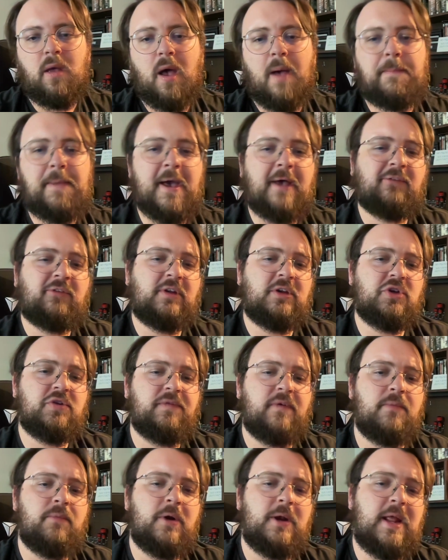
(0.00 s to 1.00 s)
A passage
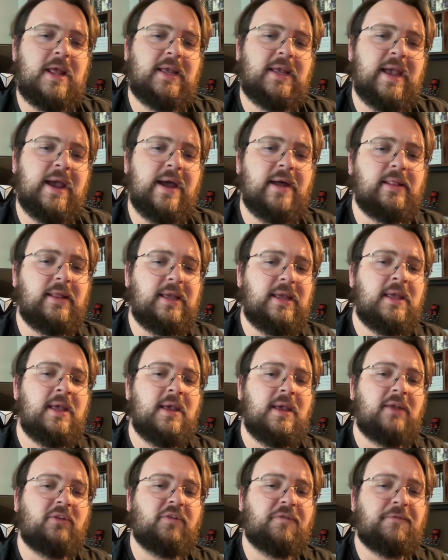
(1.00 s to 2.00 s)
from Renee Callie
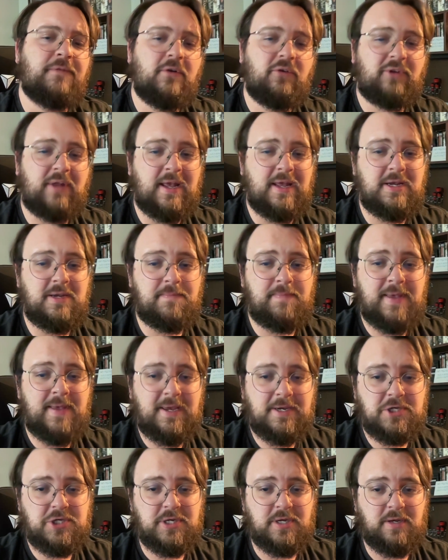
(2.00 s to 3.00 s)
is a first-hand
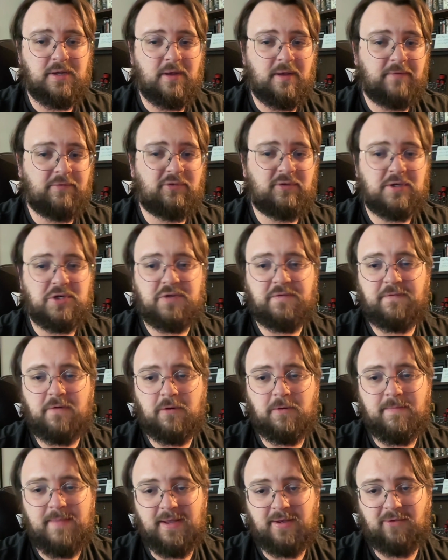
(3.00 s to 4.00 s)
depiction of such
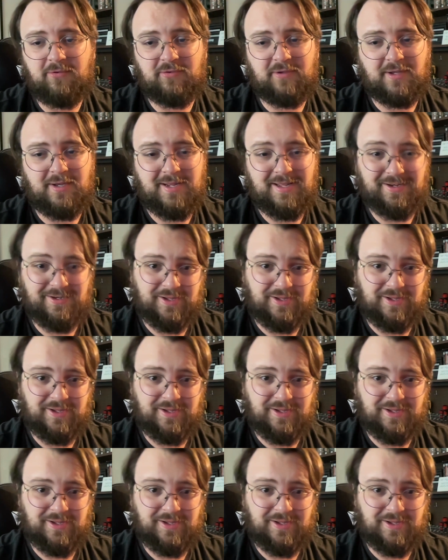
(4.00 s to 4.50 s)
folk medicine in